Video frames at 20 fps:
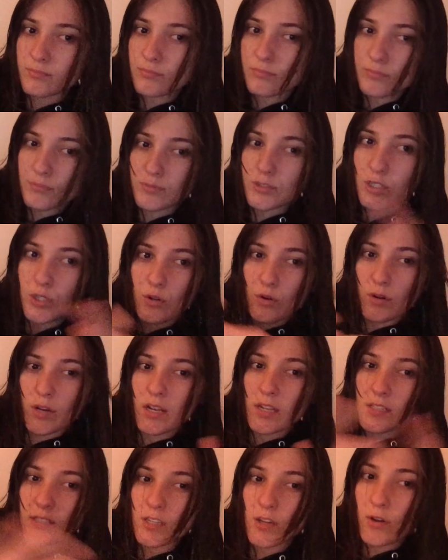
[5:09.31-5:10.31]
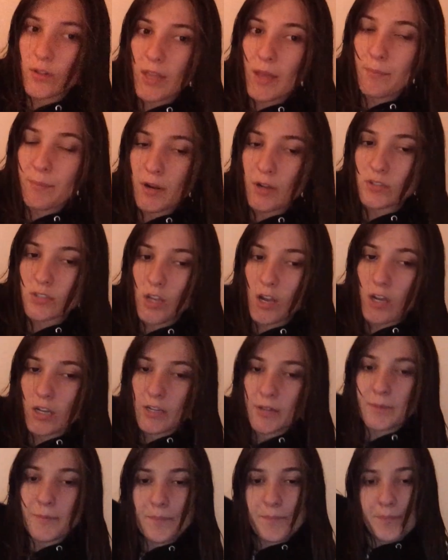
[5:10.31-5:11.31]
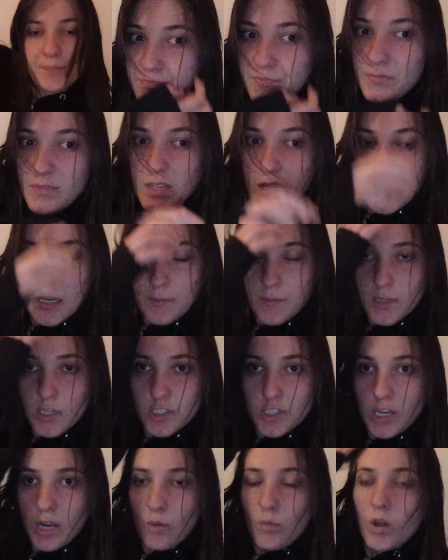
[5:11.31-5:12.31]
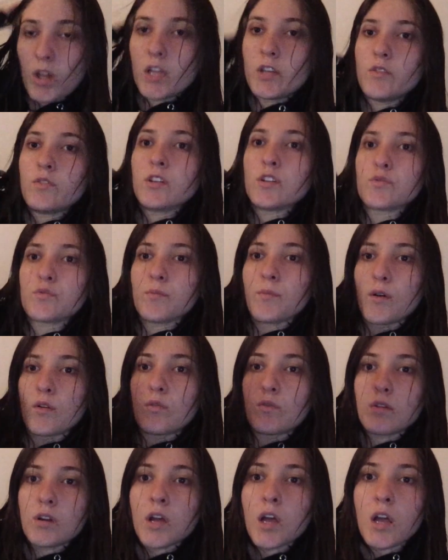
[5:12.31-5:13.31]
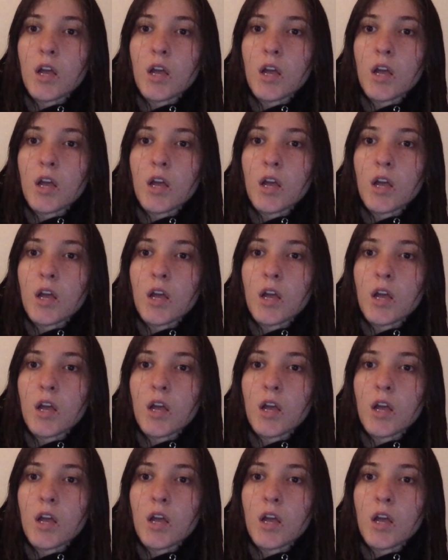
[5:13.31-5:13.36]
you don't need to see all that, but I'll talk. I'm gonna chat while I do this remote